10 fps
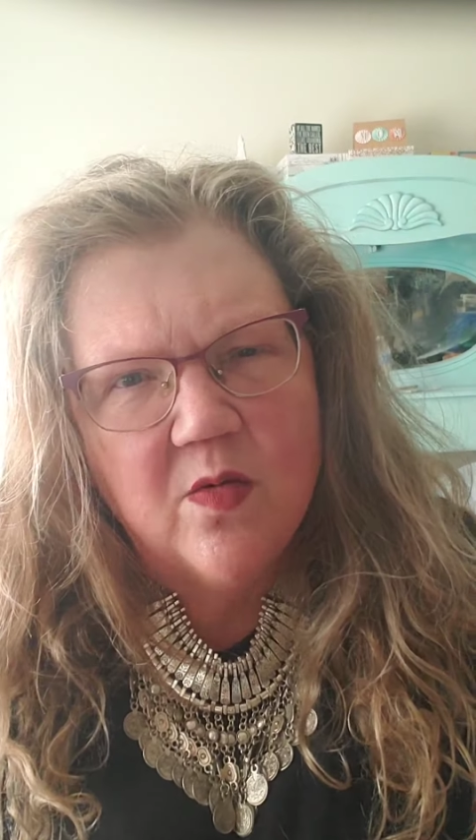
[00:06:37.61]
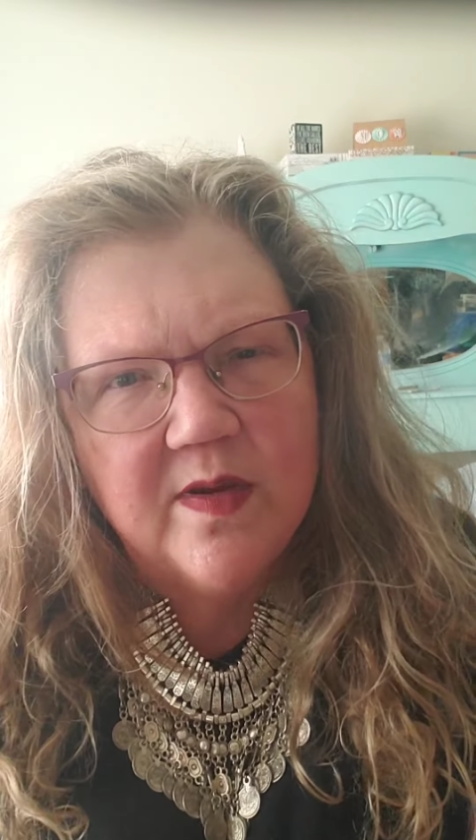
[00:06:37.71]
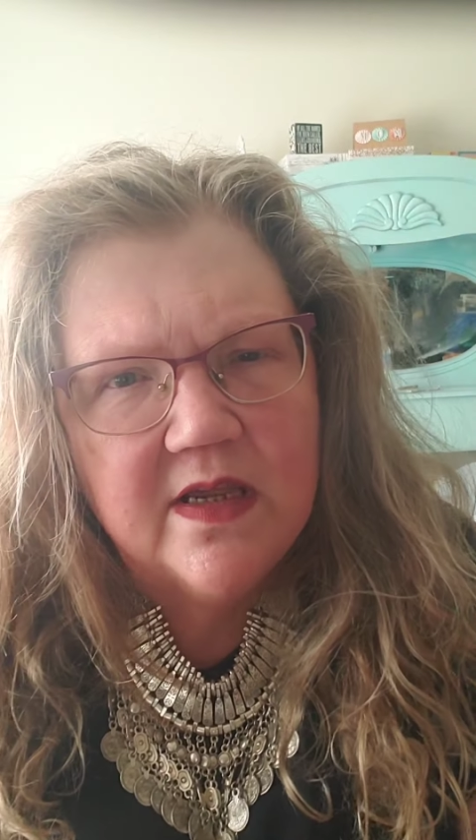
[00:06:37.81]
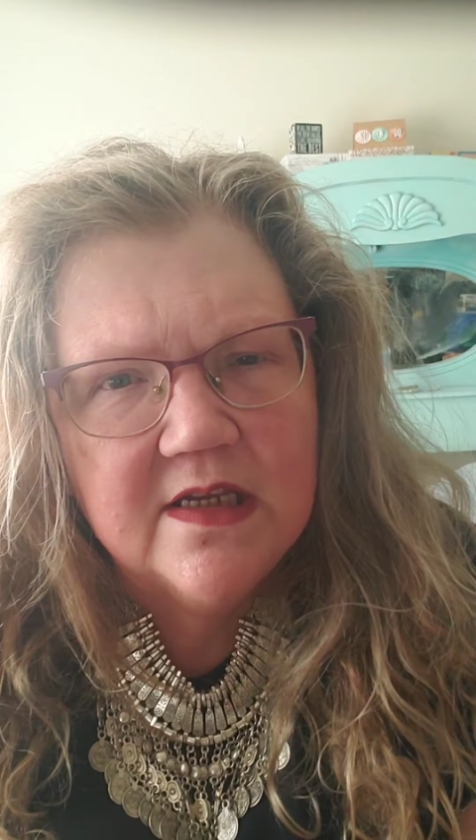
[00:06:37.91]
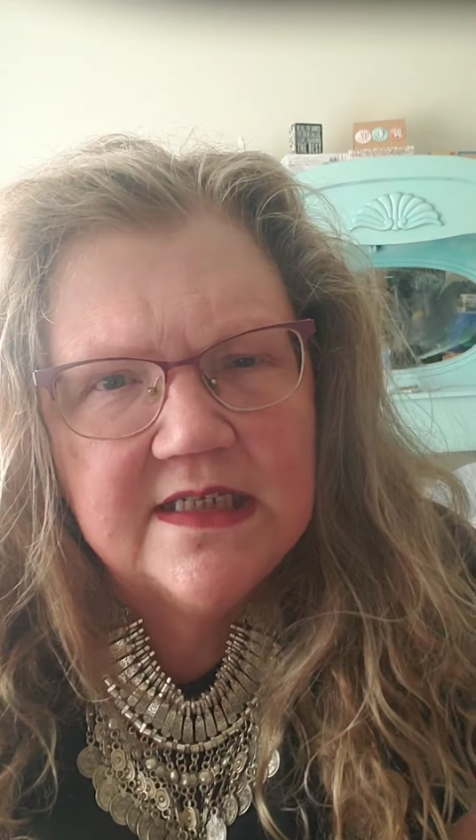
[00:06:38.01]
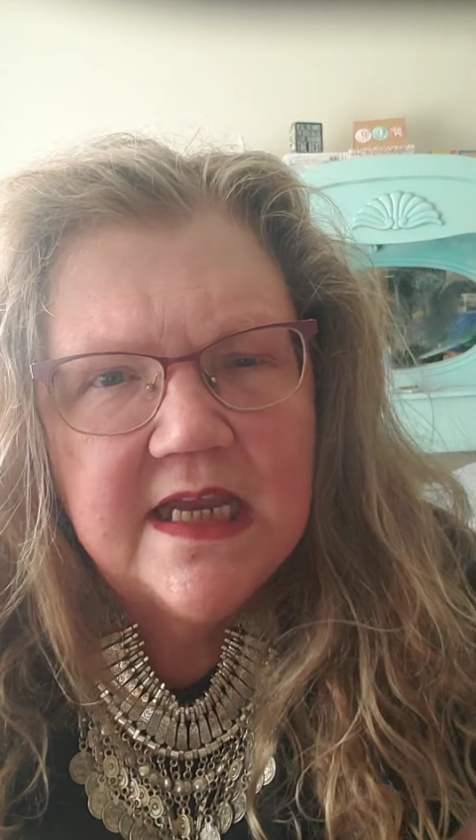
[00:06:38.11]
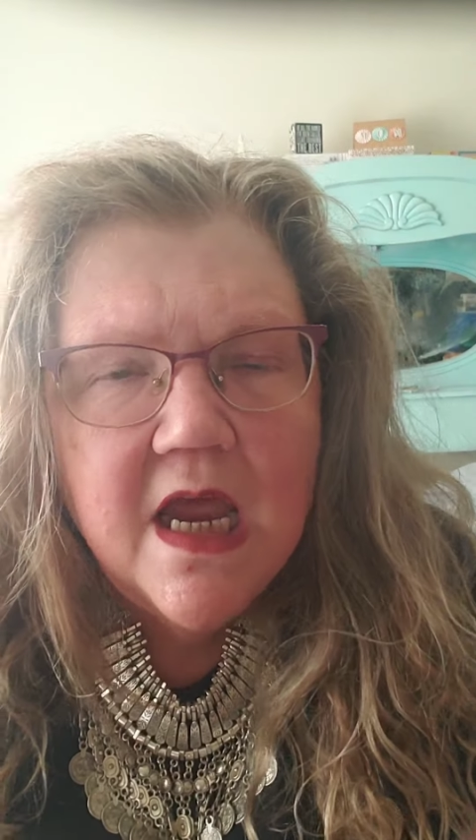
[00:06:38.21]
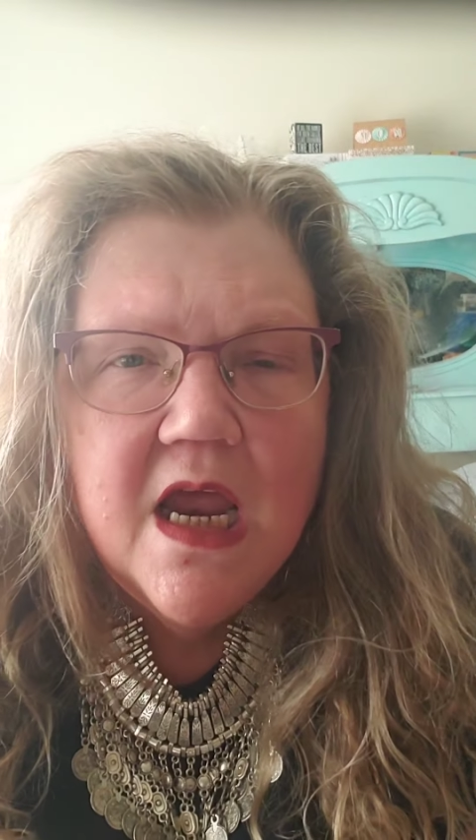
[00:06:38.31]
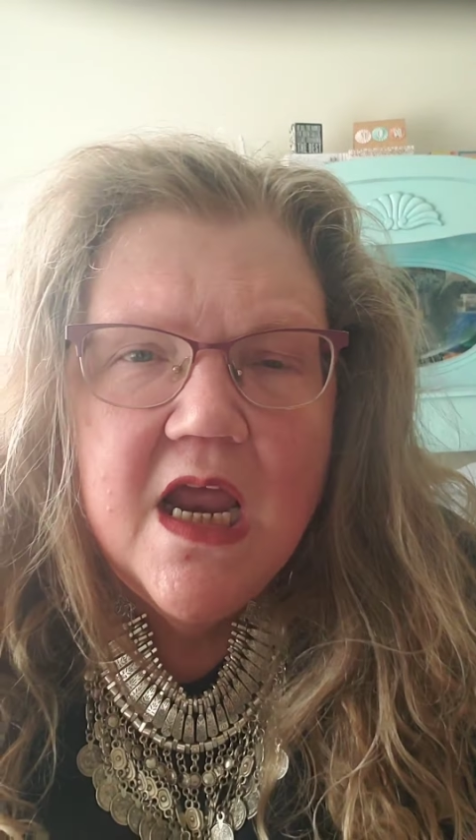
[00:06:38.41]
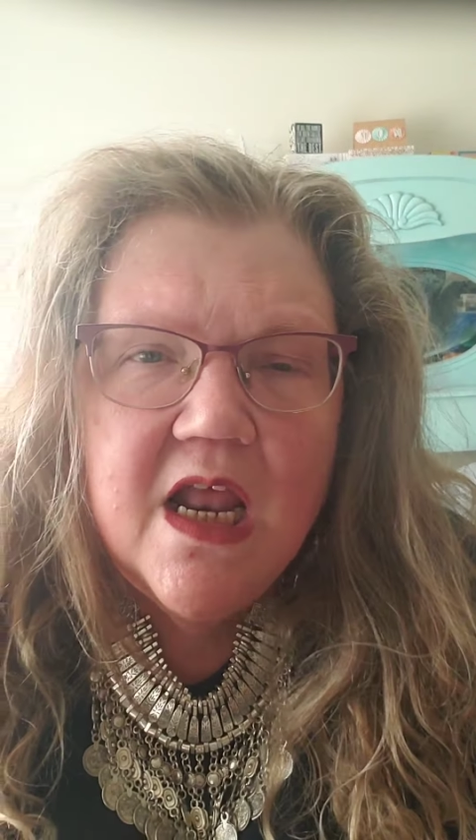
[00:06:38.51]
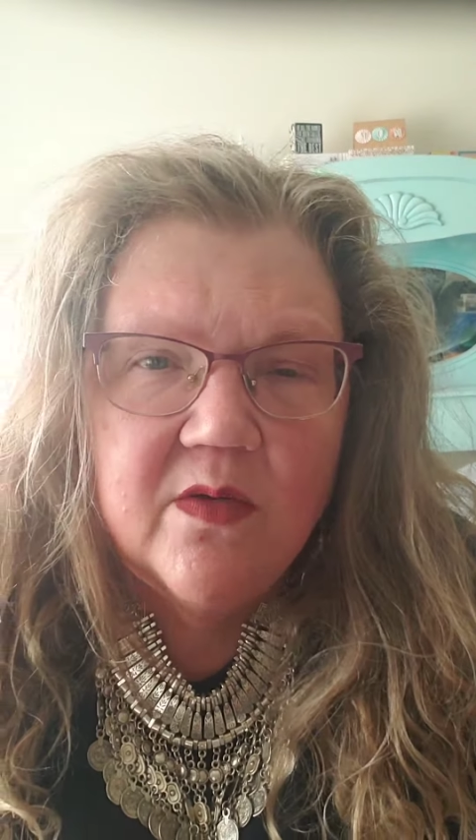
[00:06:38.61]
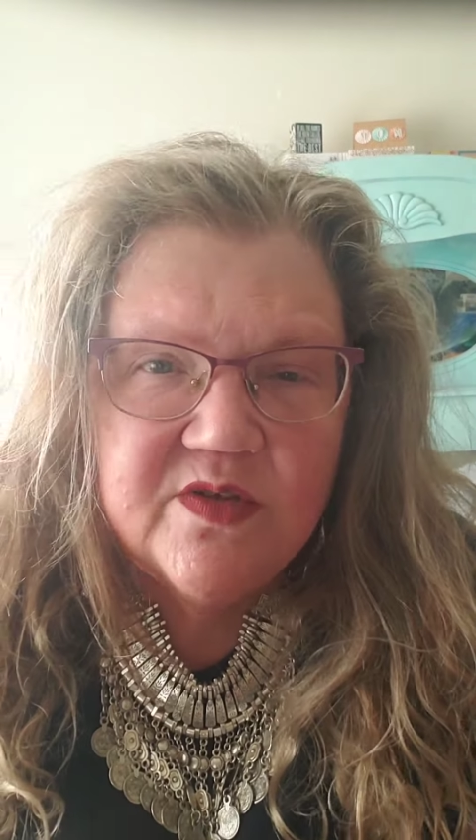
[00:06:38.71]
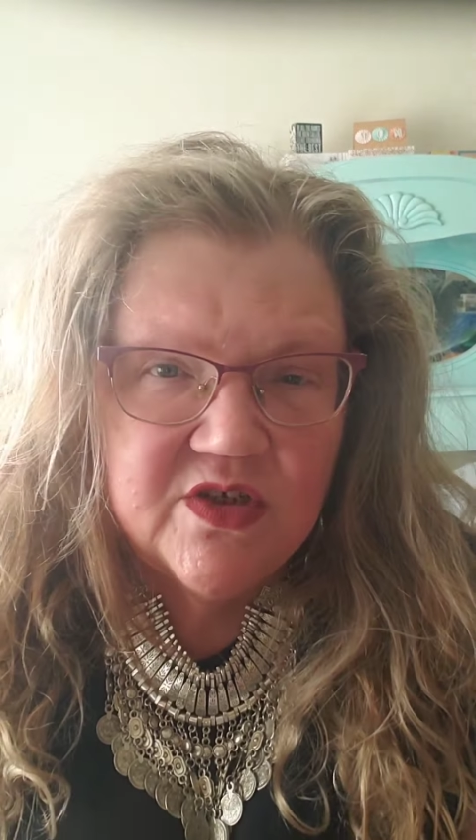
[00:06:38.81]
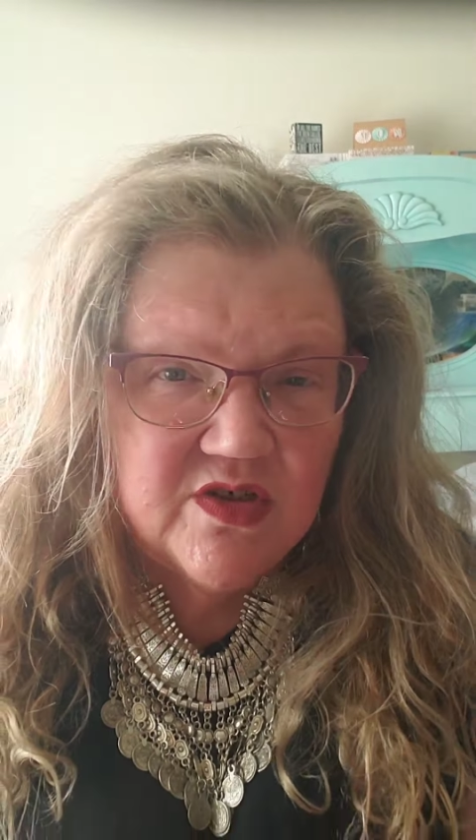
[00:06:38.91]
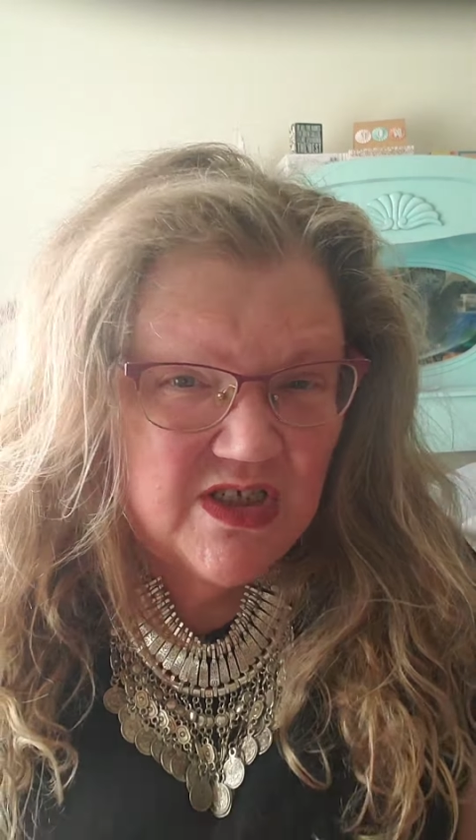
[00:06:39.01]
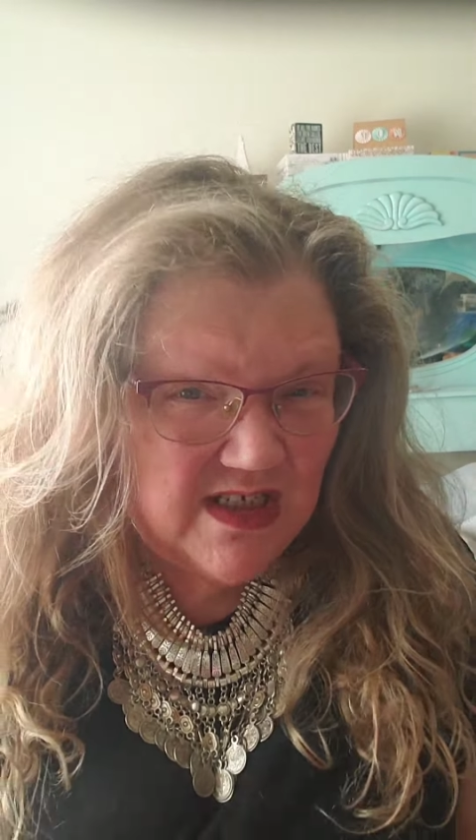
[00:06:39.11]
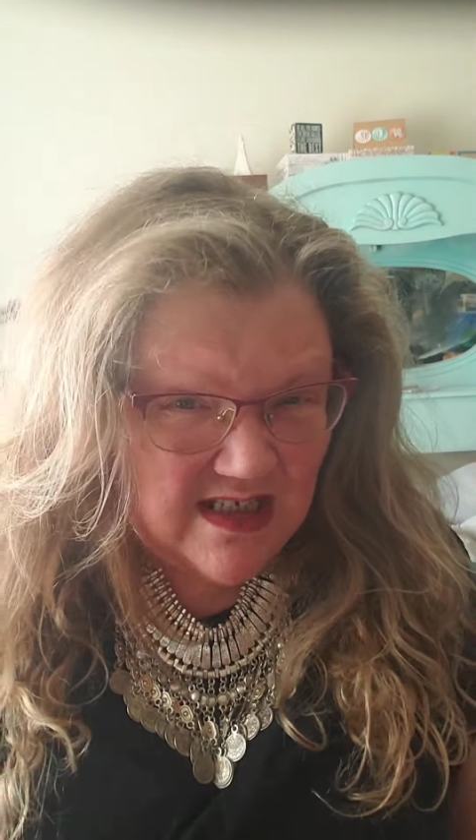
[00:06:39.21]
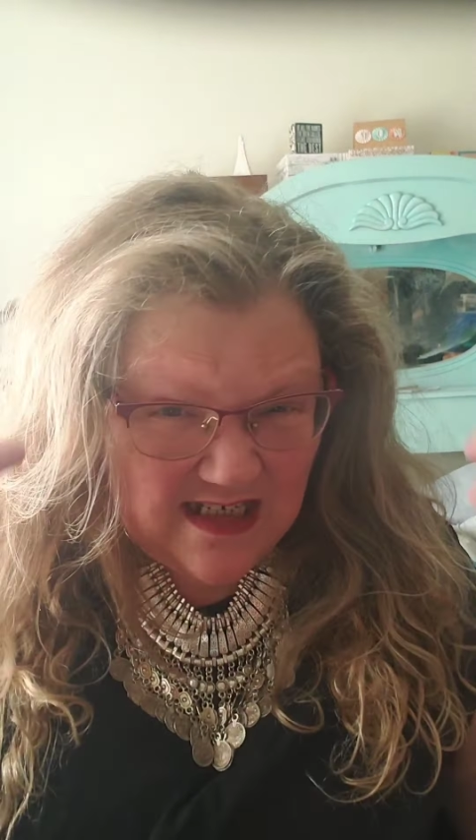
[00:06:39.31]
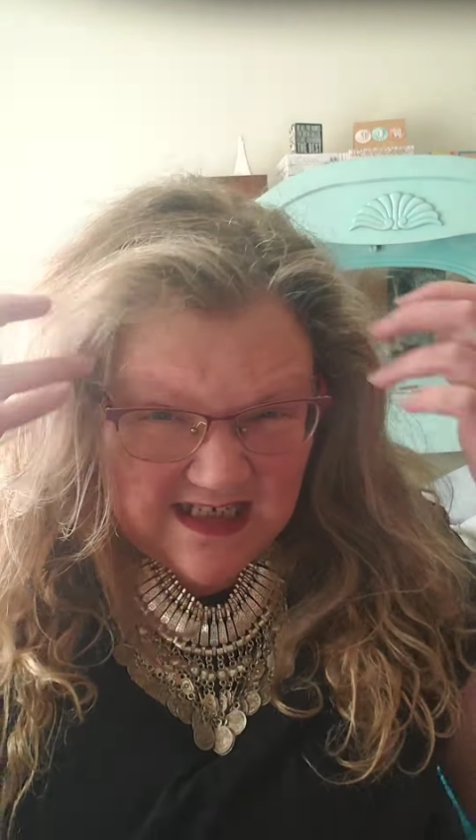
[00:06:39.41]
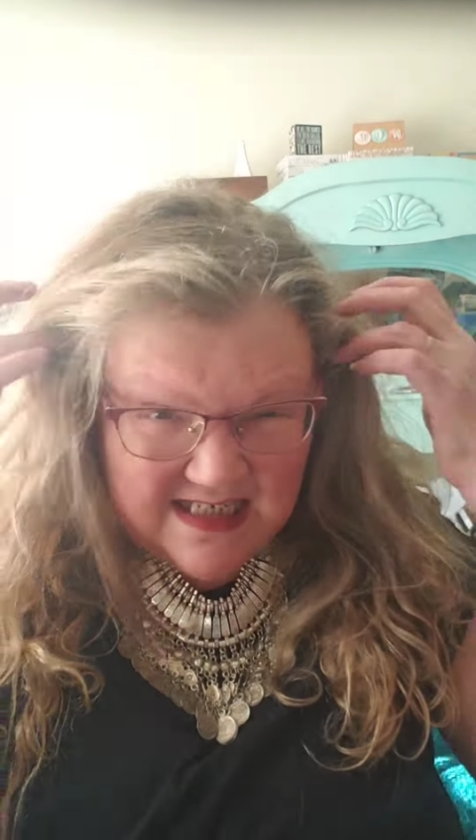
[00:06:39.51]
because it helps you
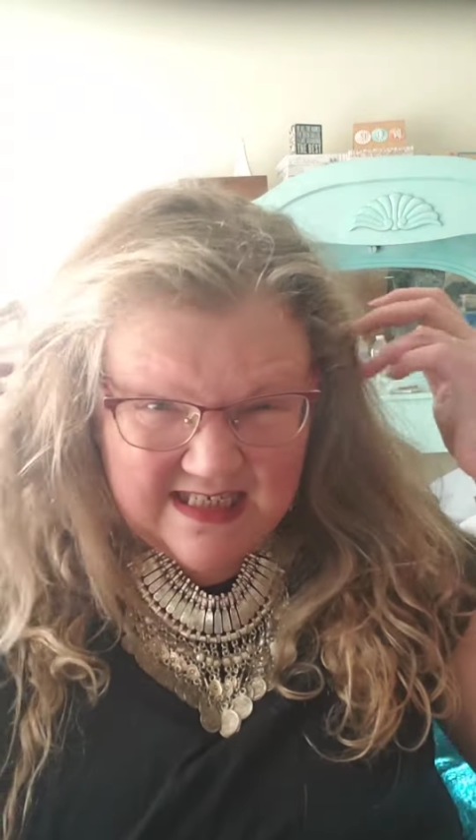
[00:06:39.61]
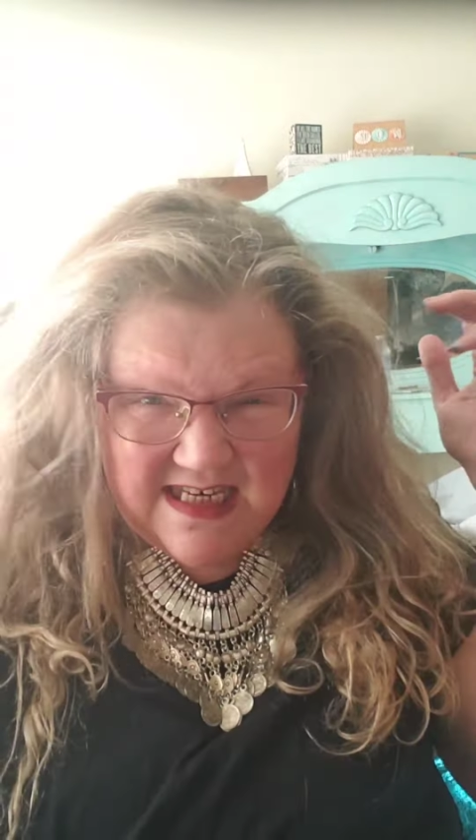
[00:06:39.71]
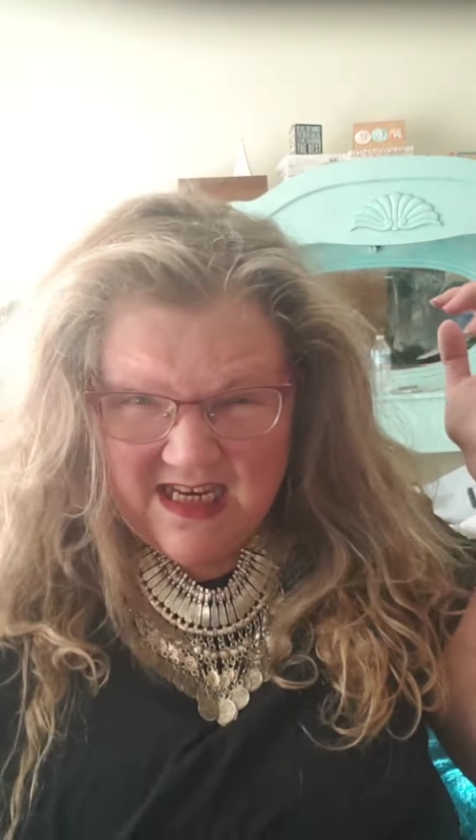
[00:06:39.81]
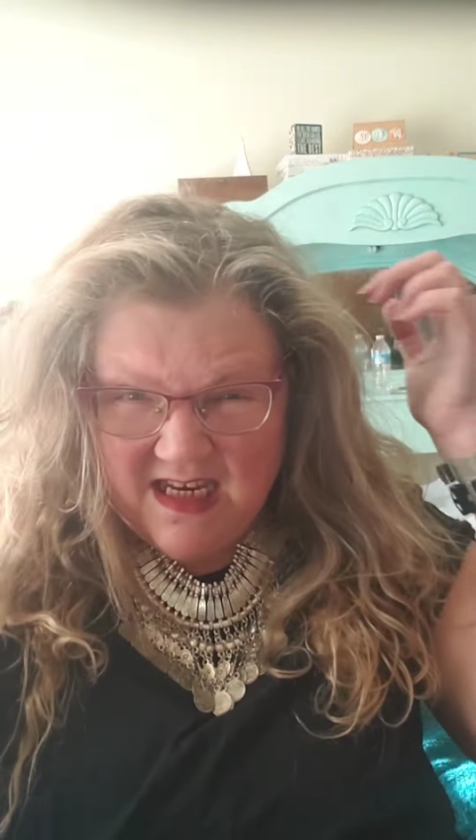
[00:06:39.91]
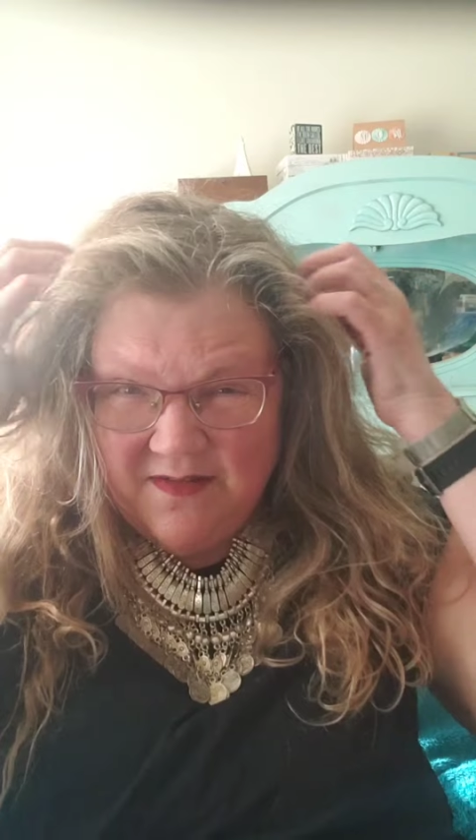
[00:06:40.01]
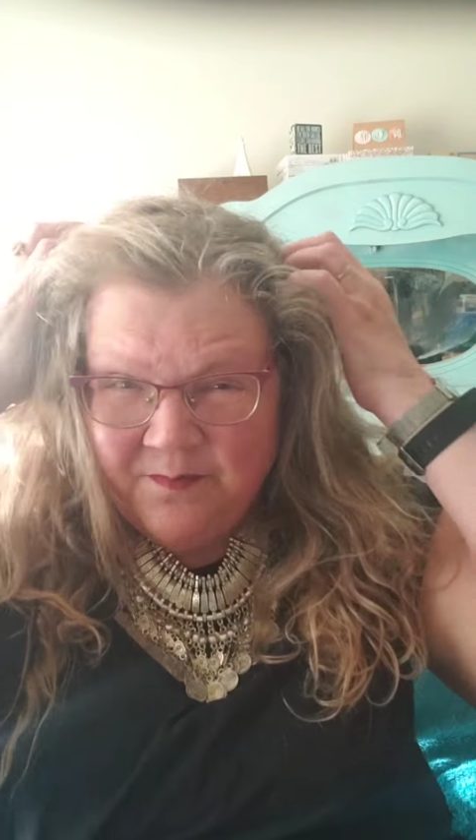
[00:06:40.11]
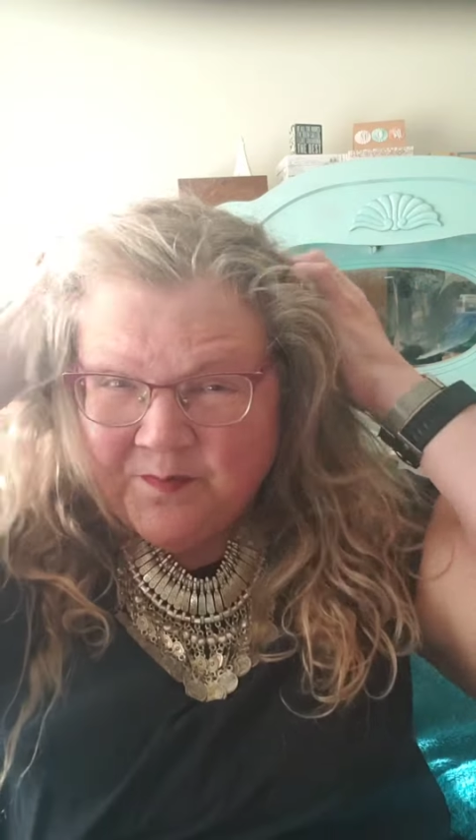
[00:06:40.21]
to see